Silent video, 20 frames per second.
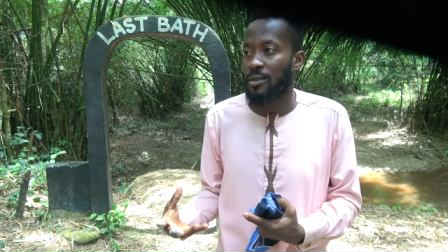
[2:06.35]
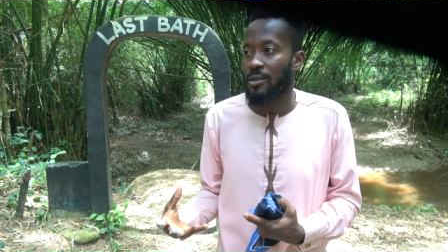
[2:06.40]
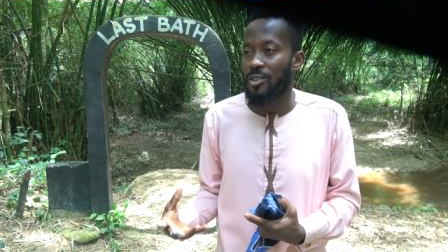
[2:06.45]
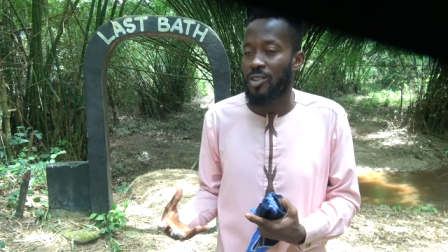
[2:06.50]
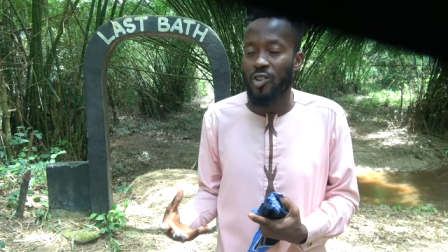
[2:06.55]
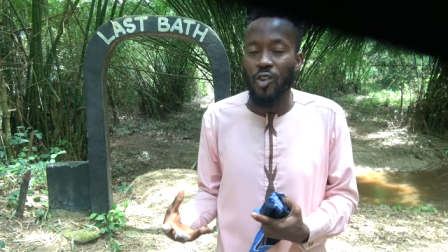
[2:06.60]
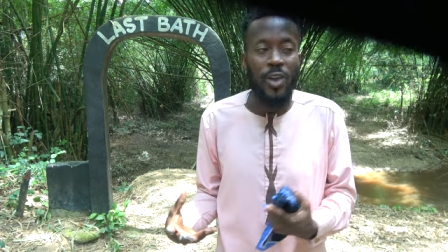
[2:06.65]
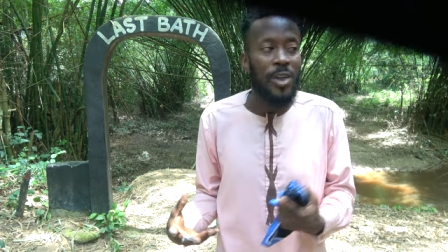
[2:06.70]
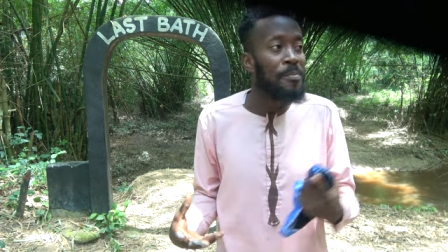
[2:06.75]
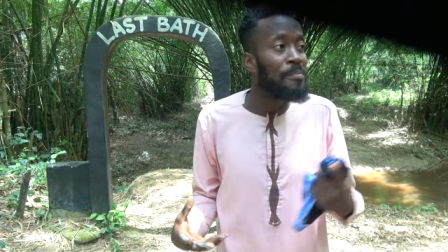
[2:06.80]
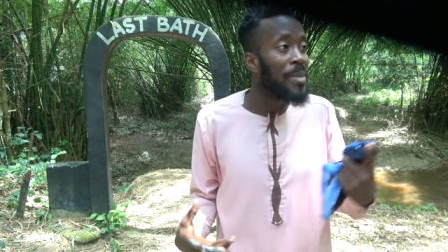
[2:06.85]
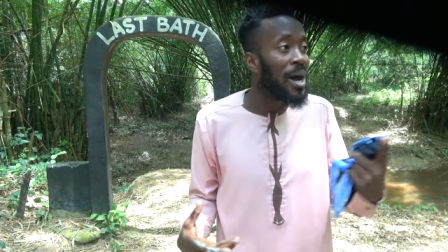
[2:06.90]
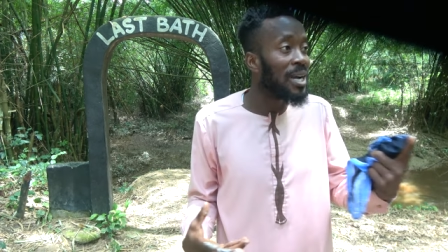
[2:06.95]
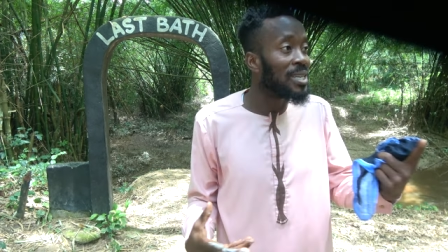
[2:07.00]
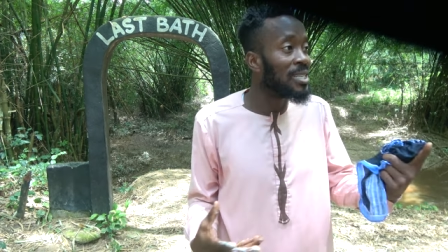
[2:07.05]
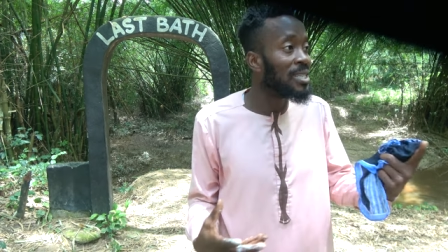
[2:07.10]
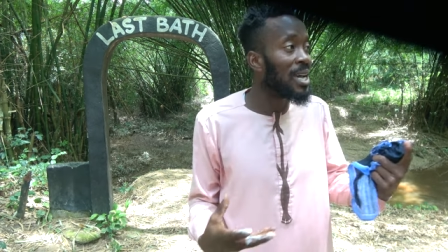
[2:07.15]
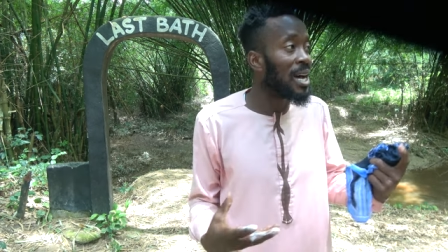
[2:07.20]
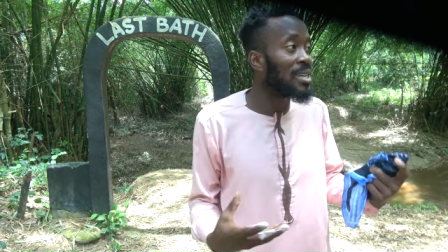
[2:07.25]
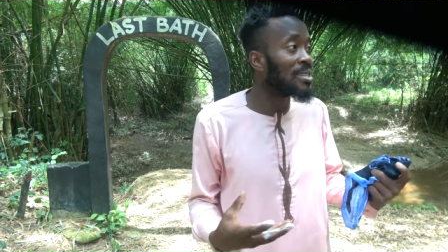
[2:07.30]
So
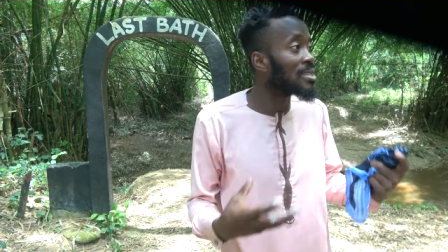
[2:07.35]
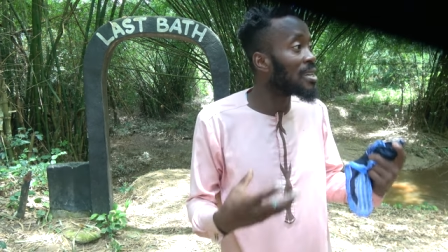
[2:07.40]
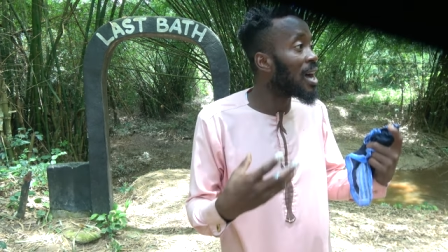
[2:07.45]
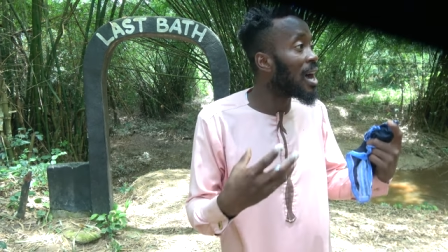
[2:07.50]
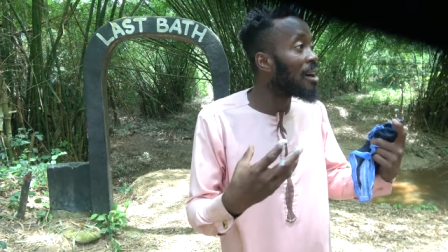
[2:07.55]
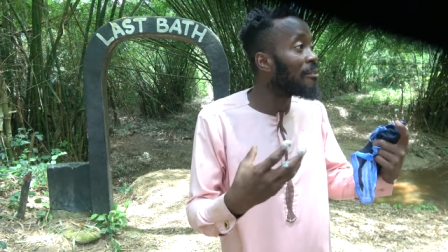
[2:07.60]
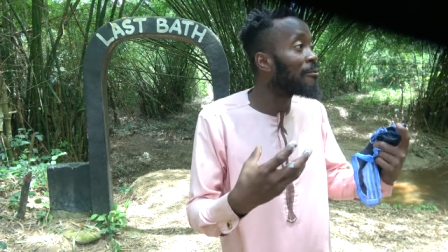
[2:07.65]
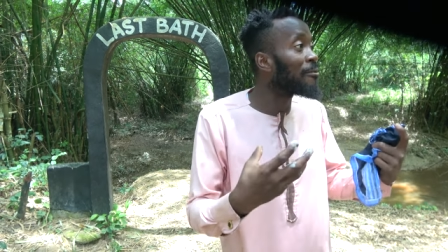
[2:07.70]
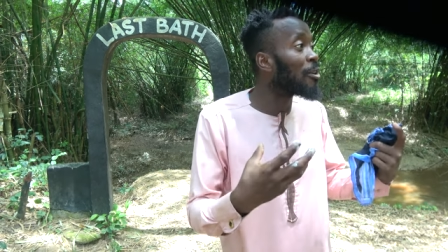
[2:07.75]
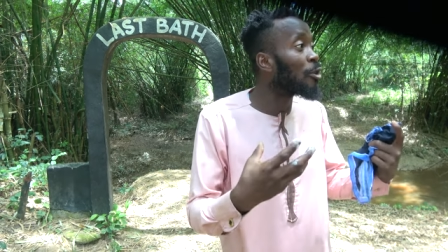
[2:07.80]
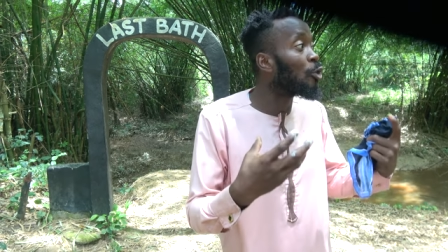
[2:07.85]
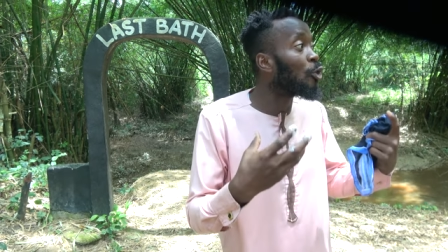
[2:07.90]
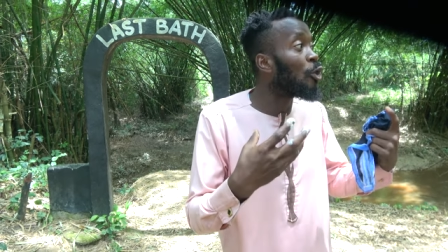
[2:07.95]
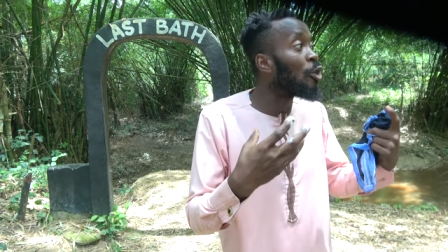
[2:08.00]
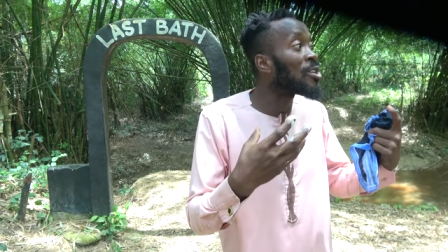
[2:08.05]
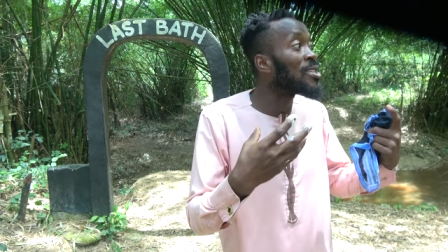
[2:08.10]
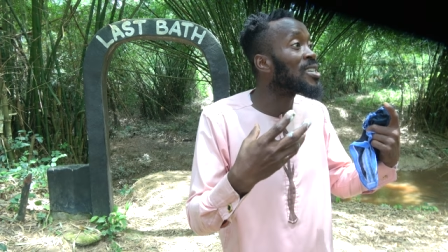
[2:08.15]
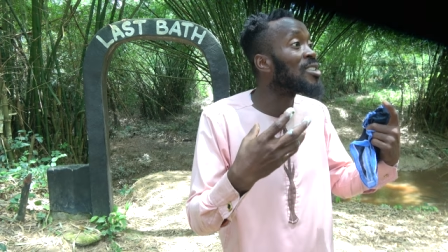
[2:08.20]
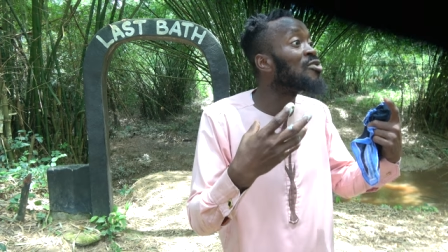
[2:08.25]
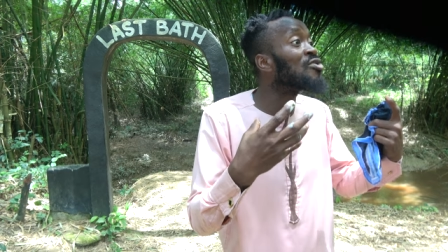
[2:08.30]
imagine us
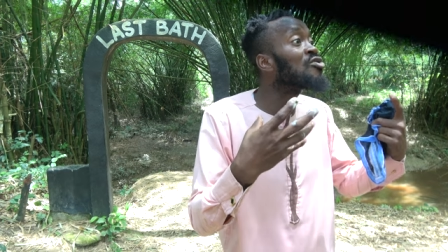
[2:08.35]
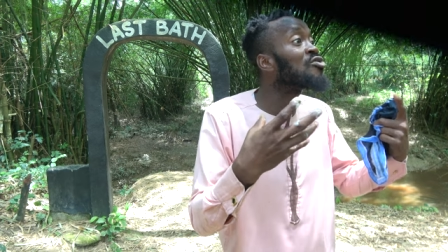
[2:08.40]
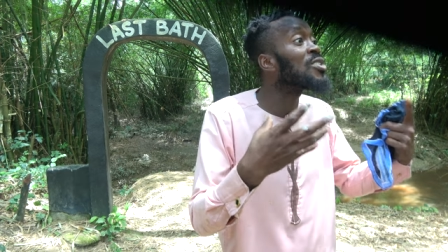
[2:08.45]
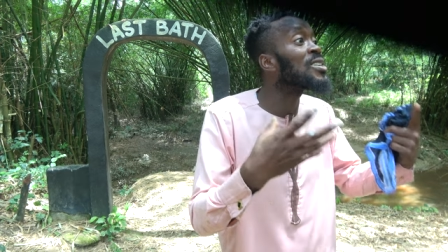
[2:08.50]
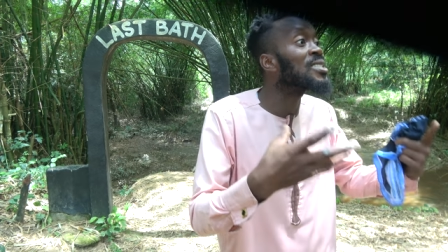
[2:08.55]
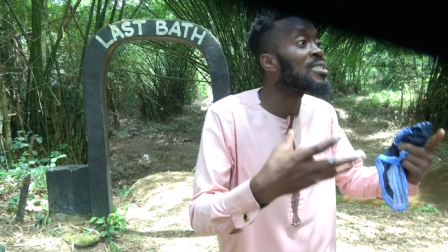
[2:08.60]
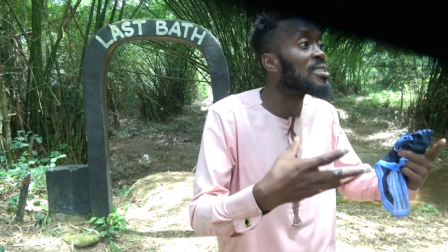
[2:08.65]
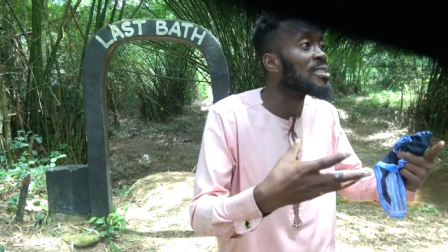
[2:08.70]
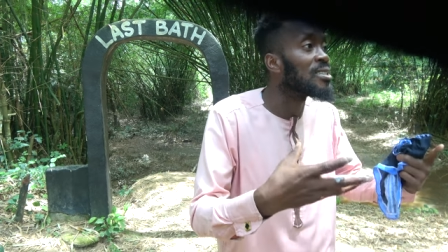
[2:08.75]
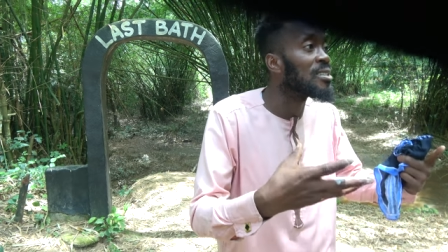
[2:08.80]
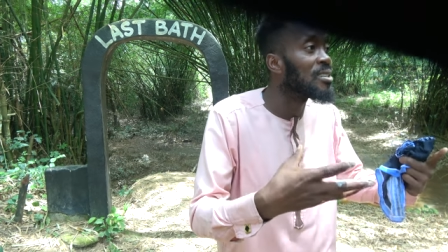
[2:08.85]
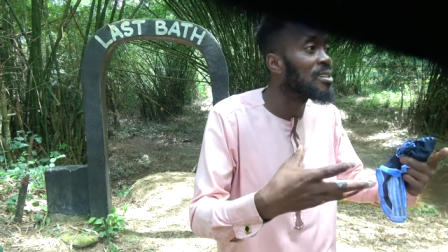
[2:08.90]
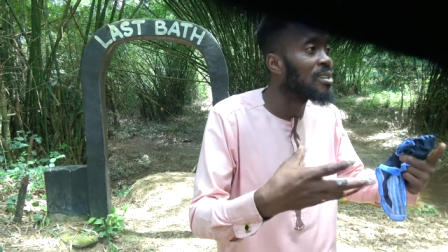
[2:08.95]
concentrating